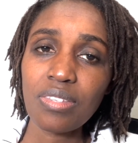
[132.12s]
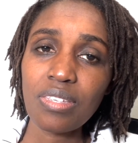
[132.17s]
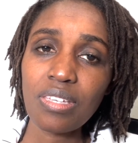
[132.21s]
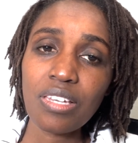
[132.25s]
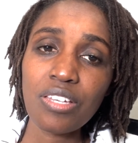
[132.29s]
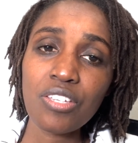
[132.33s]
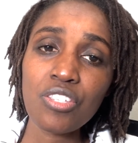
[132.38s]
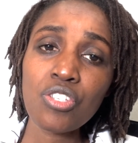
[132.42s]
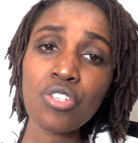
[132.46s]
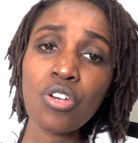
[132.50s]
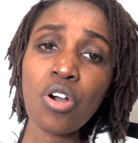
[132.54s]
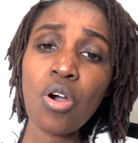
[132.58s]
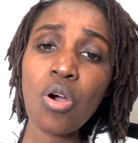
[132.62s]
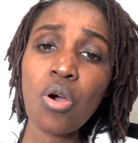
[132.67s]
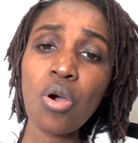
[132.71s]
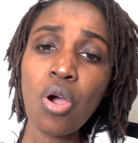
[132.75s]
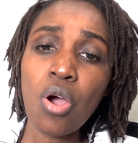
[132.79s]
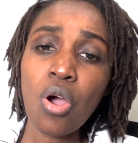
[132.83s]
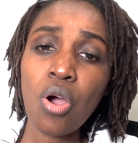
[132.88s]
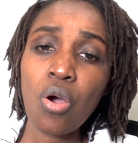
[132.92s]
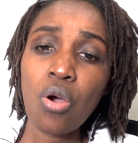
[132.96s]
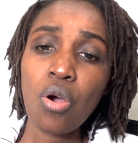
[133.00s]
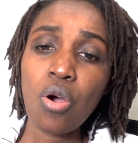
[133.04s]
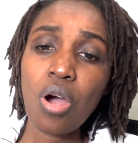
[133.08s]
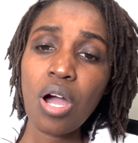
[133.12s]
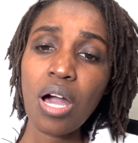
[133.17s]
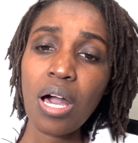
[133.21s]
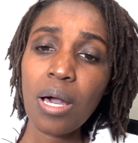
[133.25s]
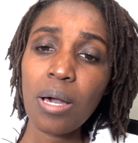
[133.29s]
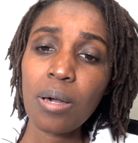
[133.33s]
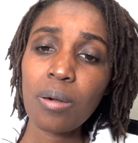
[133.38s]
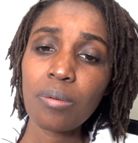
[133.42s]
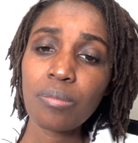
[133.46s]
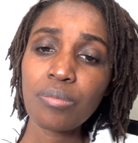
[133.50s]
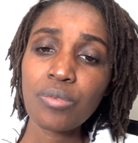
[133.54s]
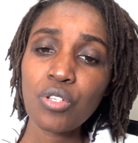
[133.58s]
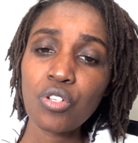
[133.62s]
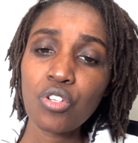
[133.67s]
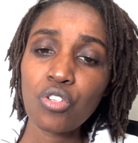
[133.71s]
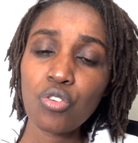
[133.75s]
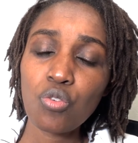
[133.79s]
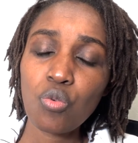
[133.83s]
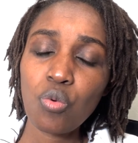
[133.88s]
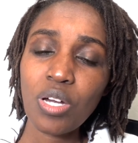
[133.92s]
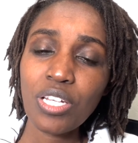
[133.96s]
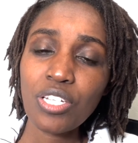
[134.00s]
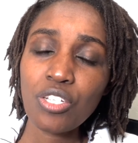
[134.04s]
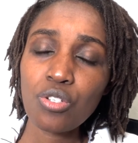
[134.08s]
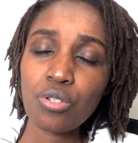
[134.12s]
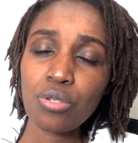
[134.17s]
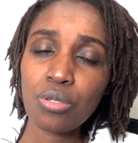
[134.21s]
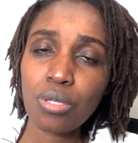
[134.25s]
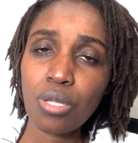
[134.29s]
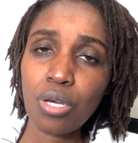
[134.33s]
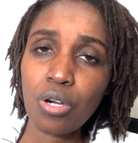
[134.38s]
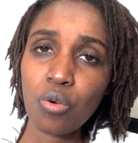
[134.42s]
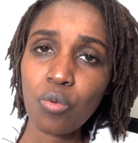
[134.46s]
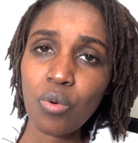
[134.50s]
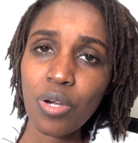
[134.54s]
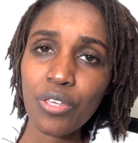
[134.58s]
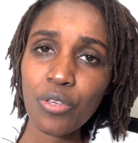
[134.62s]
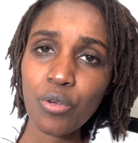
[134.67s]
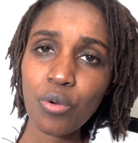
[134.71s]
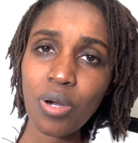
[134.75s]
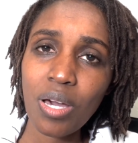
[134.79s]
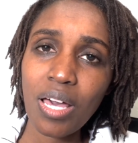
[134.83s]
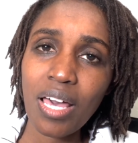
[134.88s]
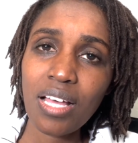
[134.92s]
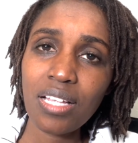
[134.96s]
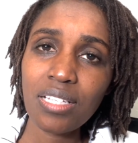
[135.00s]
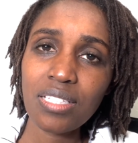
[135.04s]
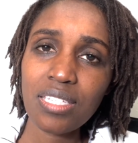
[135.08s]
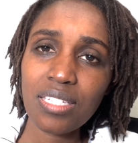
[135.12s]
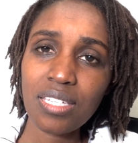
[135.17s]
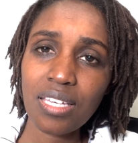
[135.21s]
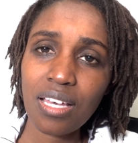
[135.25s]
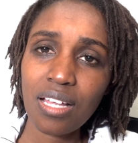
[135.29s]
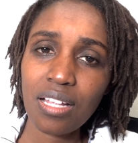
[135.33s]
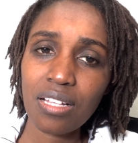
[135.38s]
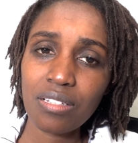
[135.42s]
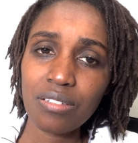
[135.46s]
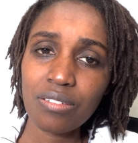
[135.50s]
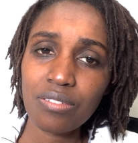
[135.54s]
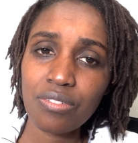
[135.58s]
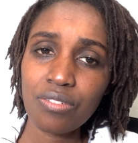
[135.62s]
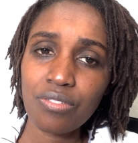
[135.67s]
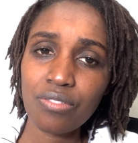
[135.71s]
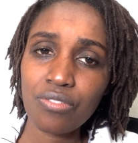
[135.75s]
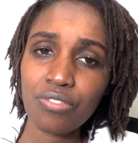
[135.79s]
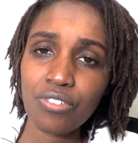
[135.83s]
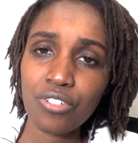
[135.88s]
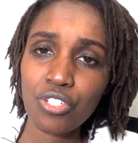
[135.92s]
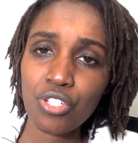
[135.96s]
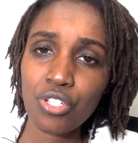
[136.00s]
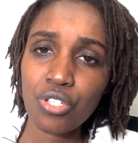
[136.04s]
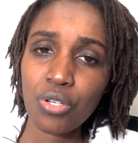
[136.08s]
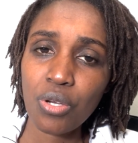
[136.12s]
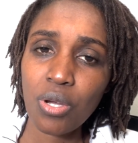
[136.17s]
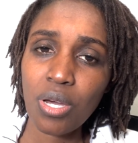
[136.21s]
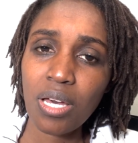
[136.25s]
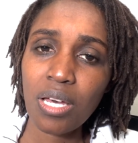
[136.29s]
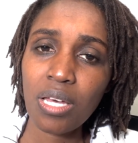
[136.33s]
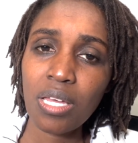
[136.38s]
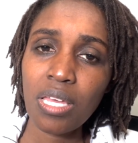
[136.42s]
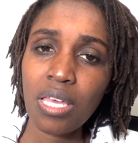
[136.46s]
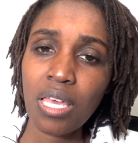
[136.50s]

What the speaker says: So you want to lower your LDL for sure.